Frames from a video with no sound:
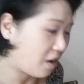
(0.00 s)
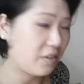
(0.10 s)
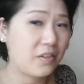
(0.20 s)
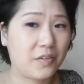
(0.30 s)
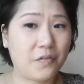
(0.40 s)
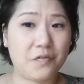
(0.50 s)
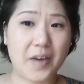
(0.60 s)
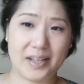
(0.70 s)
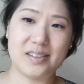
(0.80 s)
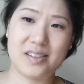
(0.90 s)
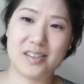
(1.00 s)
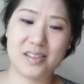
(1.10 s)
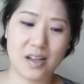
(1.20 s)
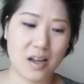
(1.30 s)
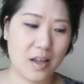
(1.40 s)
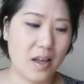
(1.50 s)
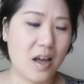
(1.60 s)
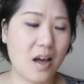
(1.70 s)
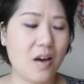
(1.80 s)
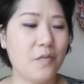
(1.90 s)
on the fence
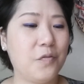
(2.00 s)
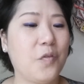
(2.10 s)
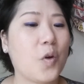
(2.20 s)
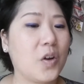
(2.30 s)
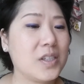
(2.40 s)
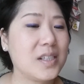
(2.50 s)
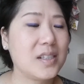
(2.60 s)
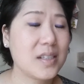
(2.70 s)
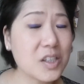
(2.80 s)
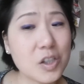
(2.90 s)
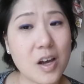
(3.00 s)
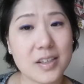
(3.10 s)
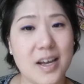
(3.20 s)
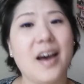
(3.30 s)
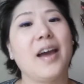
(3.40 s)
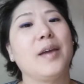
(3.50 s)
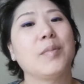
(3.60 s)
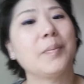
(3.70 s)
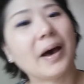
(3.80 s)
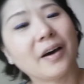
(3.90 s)
for such a long
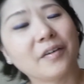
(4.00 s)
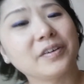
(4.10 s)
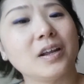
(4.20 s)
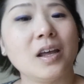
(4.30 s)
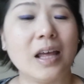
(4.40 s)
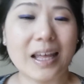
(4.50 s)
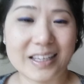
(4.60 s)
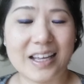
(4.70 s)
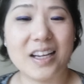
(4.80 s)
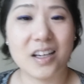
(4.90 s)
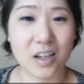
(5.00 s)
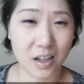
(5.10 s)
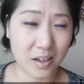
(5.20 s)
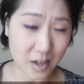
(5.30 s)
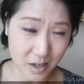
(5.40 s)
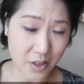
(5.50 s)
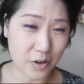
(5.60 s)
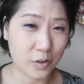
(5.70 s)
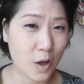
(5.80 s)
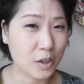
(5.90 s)
time about getting
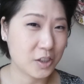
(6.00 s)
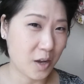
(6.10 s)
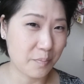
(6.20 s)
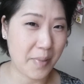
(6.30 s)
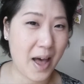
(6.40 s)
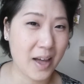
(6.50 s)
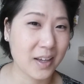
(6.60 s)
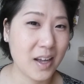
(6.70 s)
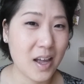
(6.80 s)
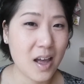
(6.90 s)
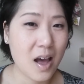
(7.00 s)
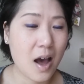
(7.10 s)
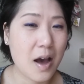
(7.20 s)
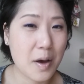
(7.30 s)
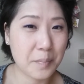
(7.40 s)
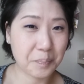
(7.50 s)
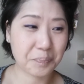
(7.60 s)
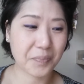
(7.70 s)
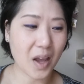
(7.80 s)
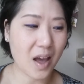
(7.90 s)
another Longchamp bag.
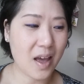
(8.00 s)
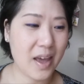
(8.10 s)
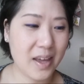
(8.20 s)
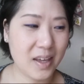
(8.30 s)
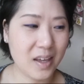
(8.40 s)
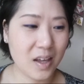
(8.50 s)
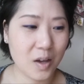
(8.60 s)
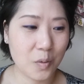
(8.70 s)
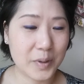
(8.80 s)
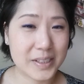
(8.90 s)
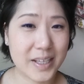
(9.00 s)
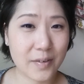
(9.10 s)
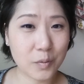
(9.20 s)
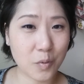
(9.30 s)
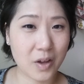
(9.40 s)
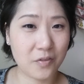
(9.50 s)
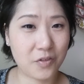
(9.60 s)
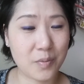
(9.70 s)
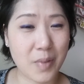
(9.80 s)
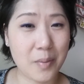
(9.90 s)
I was given one
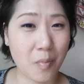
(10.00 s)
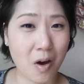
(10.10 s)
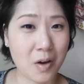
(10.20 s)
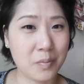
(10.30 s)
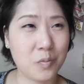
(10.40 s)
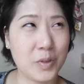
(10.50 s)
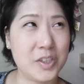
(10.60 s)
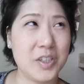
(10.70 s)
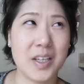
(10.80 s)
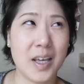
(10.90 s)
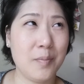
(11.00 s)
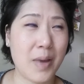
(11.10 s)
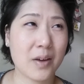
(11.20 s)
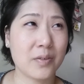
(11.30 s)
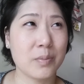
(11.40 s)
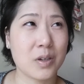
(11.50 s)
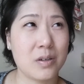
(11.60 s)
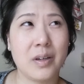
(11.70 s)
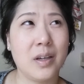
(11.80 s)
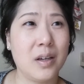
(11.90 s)
from my mom when she came back from
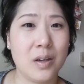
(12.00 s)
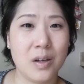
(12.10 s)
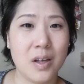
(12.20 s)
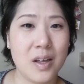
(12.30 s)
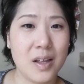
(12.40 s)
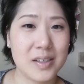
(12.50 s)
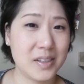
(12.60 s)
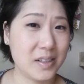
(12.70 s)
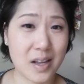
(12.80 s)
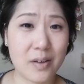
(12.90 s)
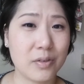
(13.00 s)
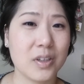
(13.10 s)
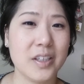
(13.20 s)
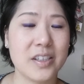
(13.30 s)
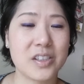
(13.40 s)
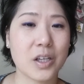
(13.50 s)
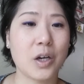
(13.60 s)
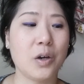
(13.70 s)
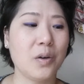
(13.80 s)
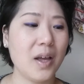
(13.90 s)
Korea several years
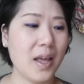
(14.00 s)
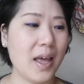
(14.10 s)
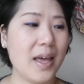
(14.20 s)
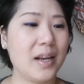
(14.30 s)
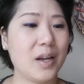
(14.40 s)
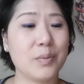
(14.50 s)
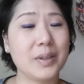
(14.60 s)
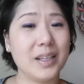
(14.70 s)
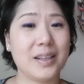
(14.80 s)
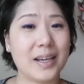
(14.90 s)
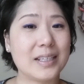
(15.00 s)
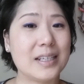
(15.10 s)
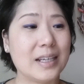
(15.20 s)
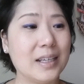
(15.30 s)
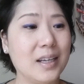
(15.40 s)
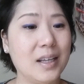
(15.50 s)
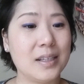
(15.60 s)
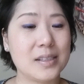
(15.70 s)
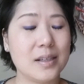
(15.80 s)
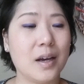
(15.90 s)
ago, and I really liked it.
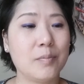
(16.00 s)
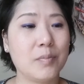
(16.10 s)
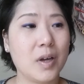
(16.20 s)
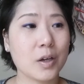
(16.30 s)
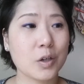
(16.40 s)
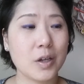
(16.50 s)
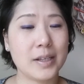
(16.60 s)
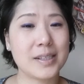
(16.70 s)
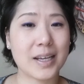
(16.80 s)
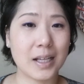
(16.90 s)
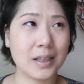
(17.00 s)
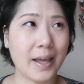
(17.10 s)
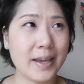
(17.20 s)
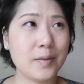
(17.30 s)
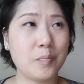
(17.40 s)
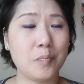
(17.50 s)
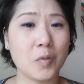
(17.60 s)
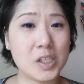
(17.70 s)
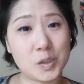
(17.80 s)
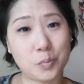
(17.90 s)
It's like a light
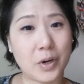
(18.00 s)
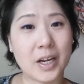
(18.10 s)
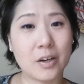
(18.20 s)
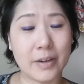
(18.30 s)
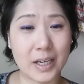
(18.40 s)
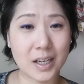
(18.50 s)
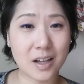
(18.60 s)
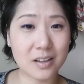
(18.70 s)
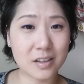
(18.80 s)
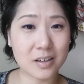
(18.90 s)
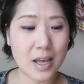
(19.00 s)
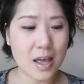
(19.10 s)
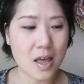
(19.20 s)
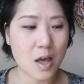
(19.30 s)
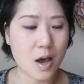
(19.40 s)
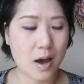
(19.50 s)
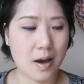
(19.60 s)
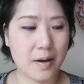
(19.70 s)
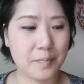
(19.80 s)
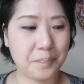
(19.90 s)
spring green color.
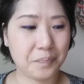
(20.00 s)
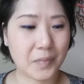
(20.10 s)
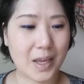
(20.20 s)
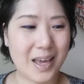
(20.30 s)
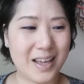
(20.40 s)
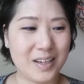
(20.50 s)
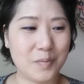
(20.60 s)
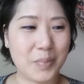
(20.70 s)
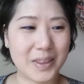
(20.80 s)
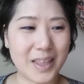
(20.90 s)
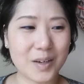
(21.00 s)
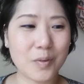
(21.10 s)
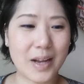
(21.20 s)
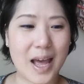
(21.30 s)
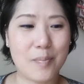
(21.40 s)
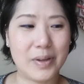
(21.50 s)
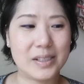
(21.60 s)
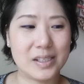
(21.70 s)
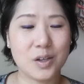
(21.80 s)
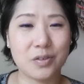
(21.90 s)
But then what
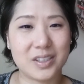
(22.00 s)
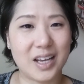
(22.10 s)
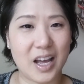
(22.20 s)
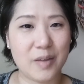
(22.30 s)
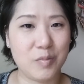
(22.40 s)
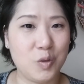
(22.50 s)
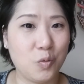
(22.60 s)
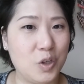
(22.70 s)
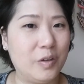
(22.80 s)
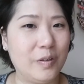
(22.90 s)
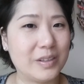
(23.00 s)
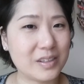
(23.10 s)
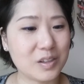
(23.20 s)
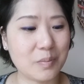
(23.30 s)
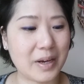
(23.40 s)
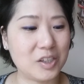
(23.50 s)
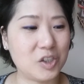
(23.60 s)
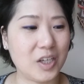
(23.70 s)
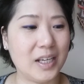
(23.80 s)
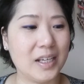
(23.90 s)
happens is over time you use it so
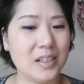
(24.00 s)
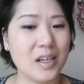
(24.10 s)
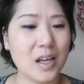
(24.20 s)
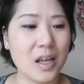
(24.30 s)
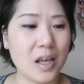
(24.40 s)
much, and